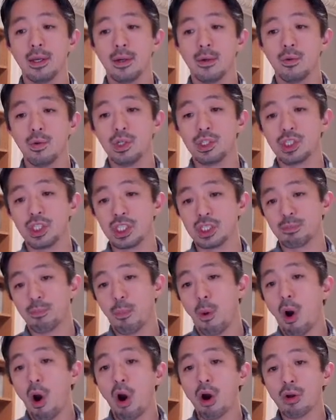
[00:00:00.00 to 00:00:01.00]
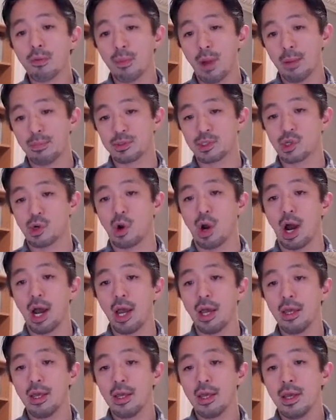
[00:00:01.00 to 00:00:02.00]
which is part of epsilon i,
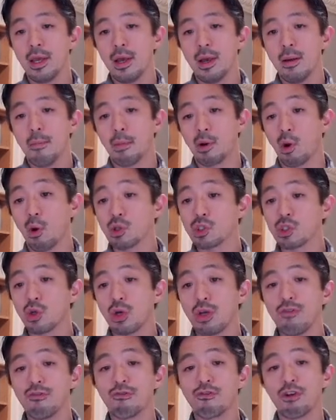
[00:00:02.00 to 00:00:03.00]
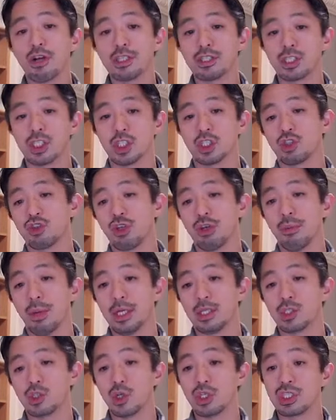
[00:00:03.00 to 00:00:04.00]
but also influences the achievement.
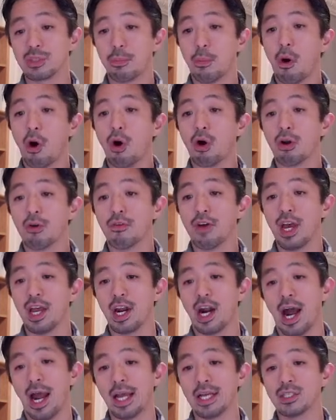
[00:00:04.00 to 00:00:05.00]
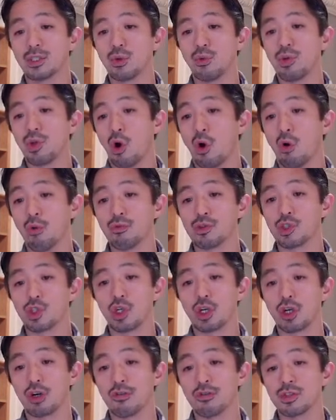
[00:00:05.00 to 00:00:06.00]
So it's a part of ai. So we don't
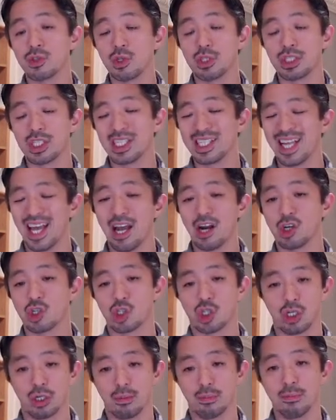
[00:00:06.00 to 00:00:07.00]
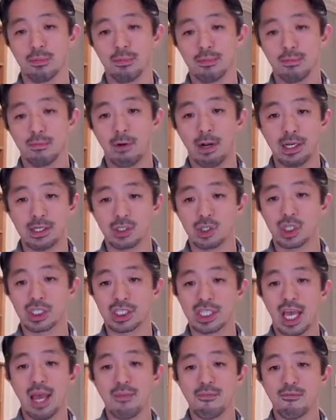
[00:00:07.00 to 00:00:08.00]
observe, so it's in the term, right? So
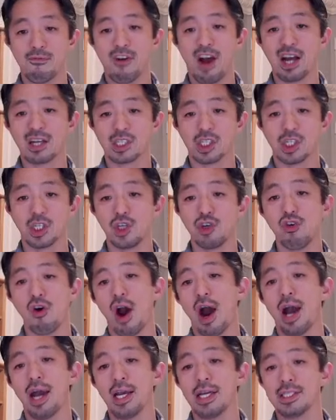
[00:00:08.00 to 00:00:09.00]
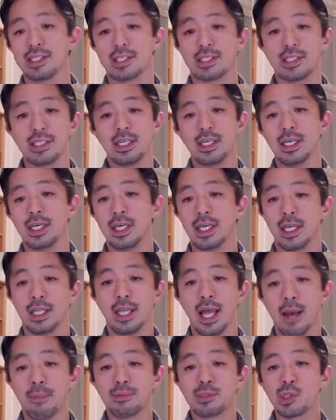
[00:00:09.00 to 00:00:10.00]
same factor ui is in
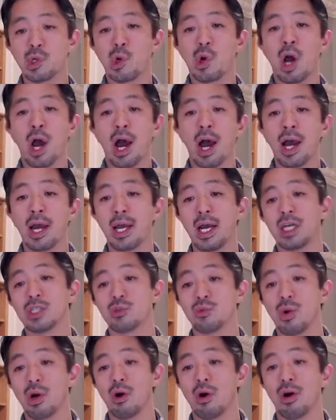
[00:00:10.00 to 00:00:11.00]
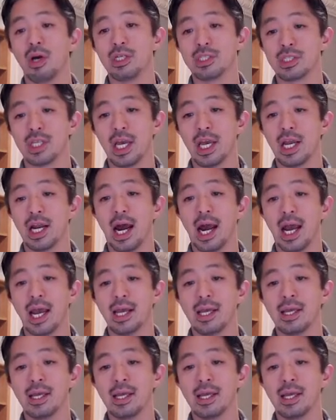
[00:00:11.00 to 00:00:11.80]
epsilon i as well as eta i.